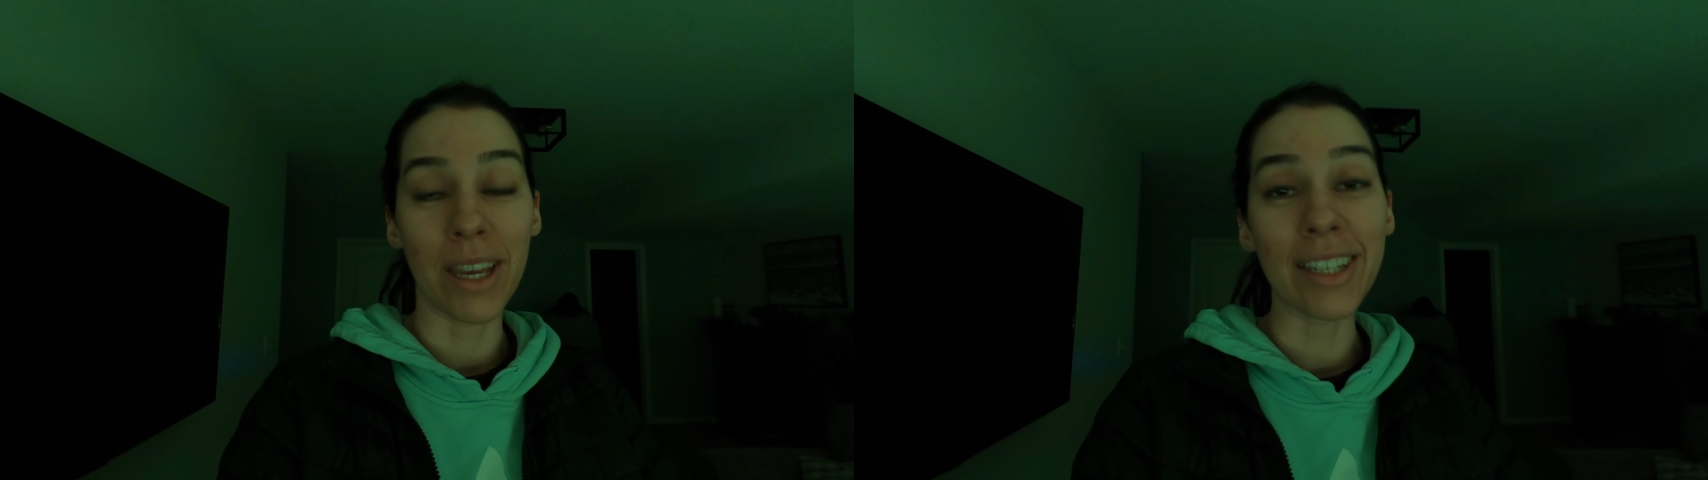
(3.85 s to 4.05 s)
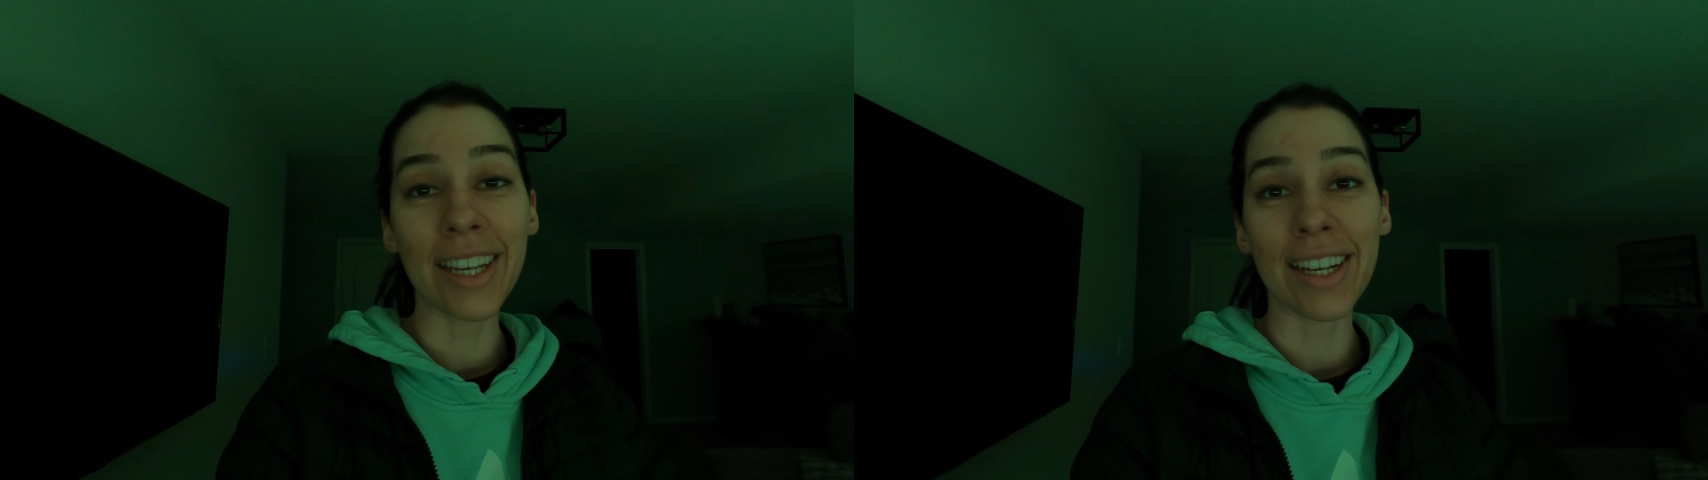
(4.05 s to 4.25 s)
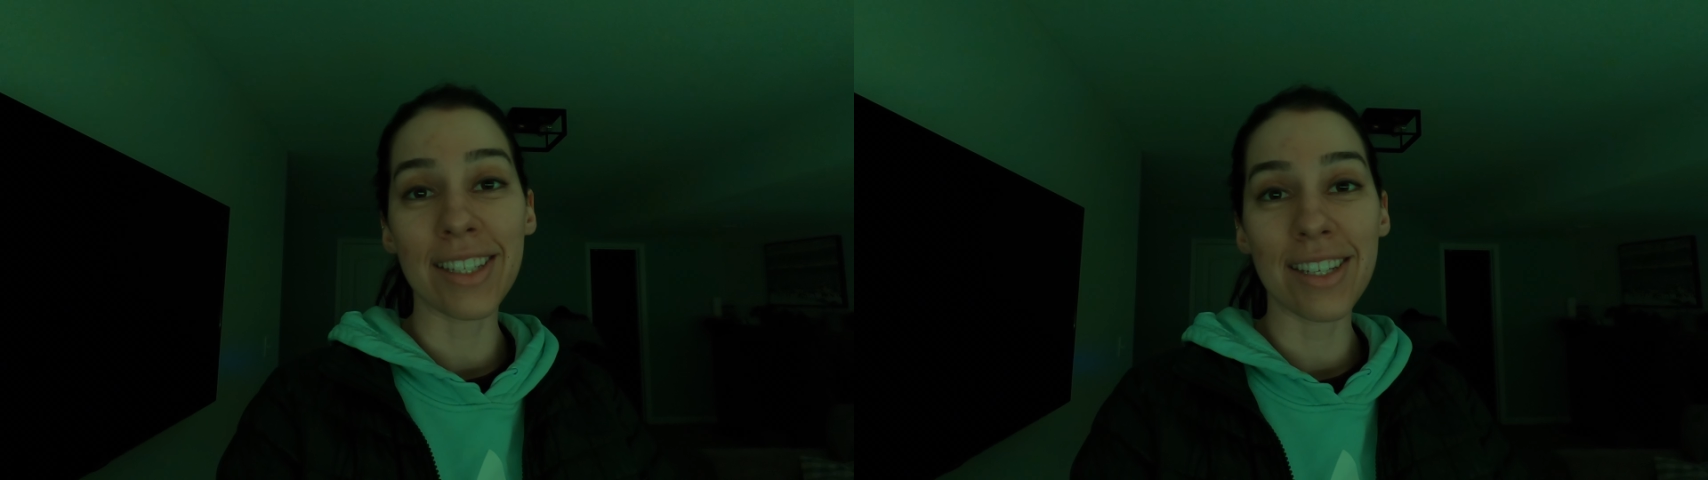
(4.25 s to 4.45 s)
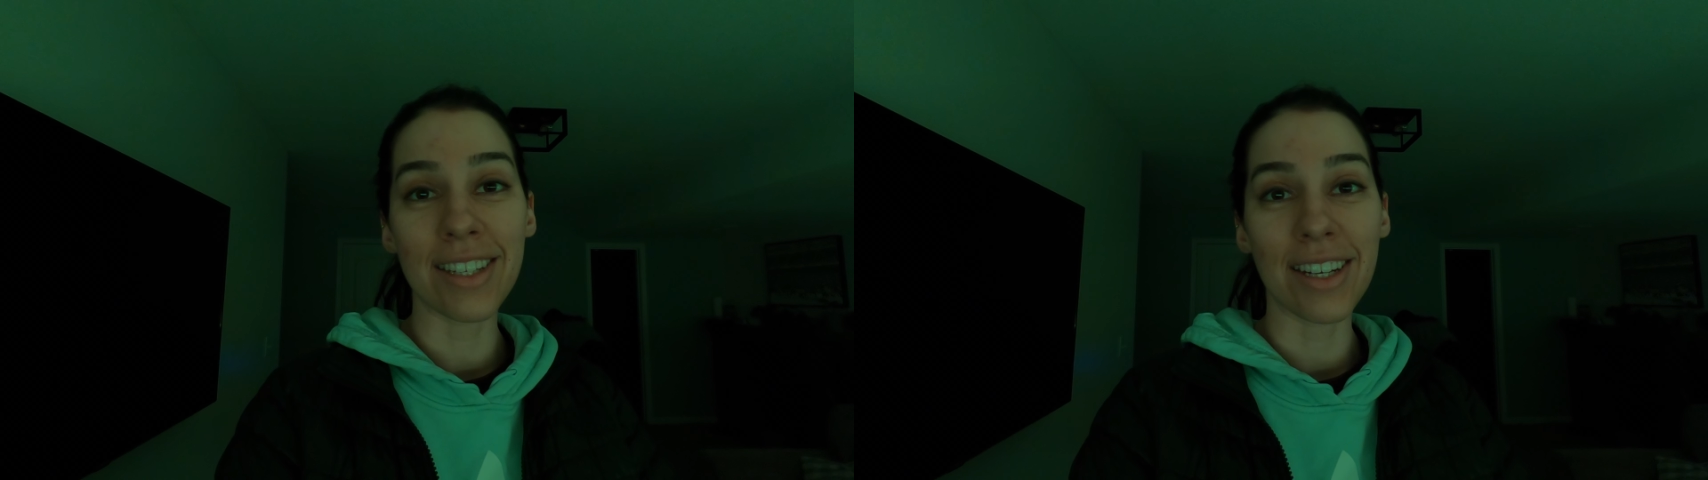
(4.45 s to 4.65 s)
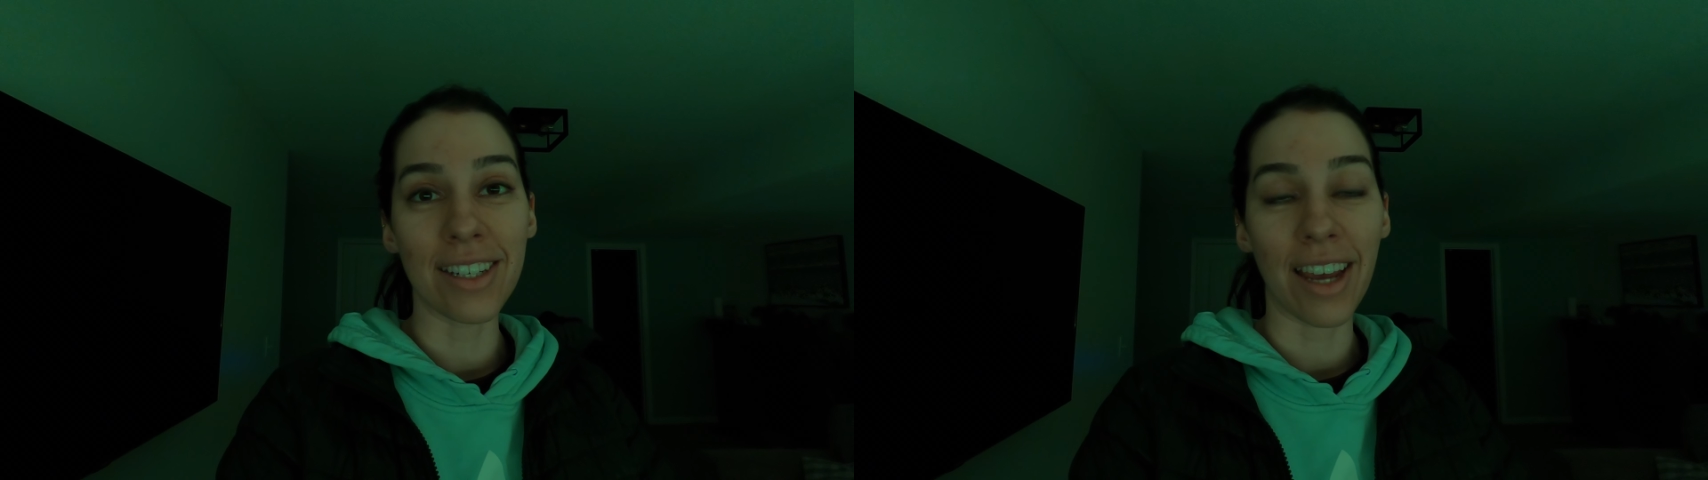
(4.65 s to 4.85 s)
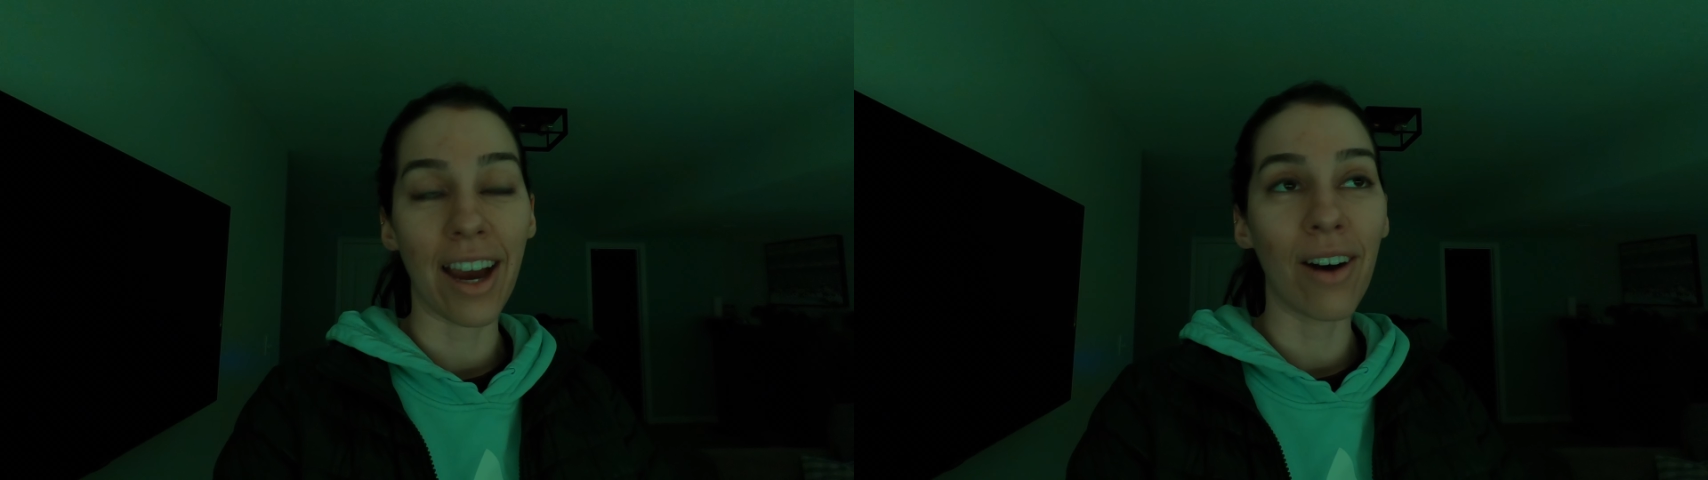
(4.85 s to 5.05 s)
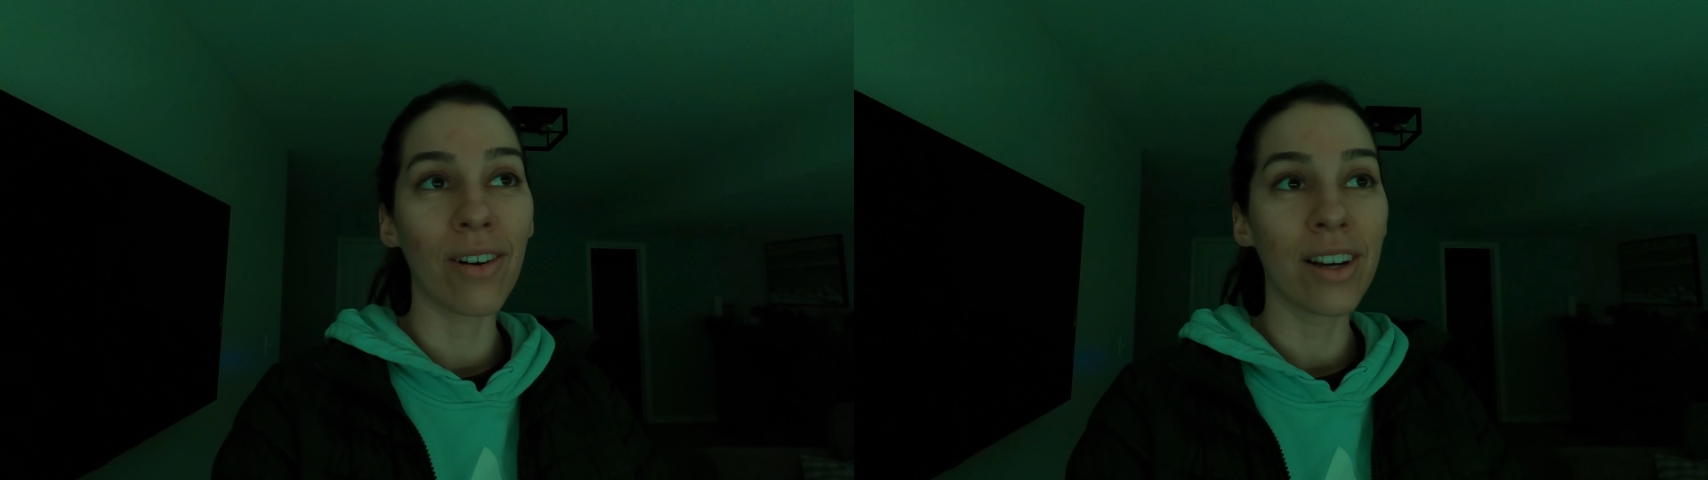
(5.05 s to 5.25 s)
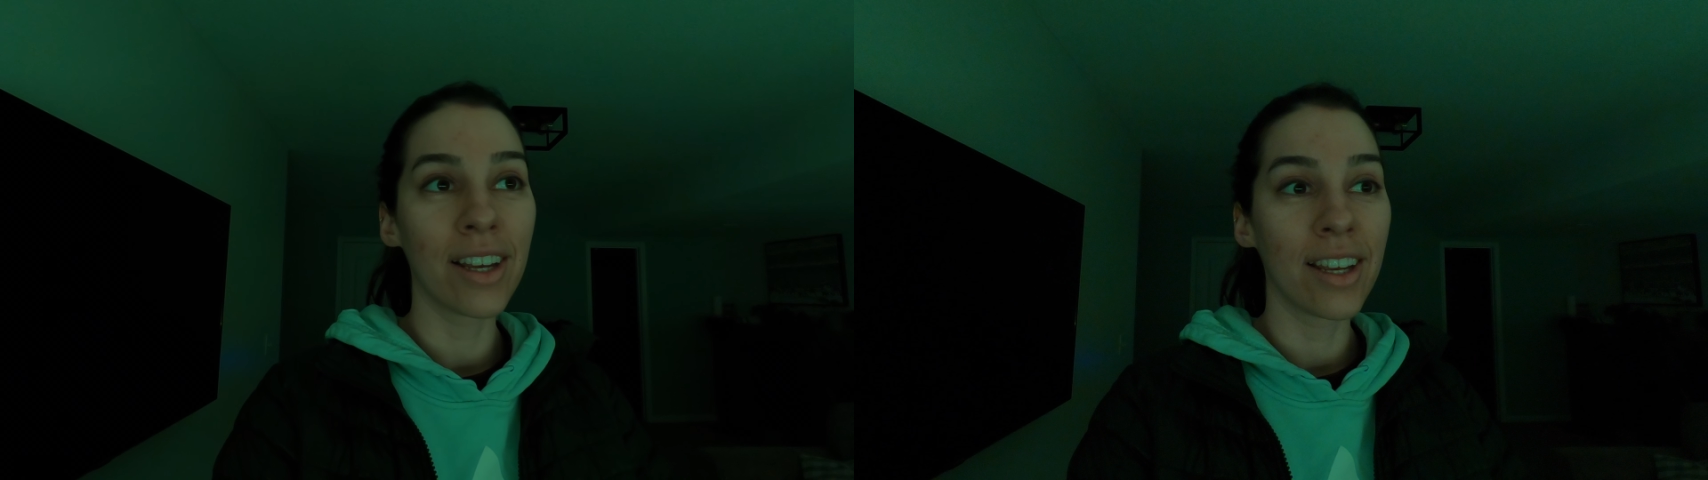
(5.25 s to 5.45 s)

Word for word: in Kansas City now.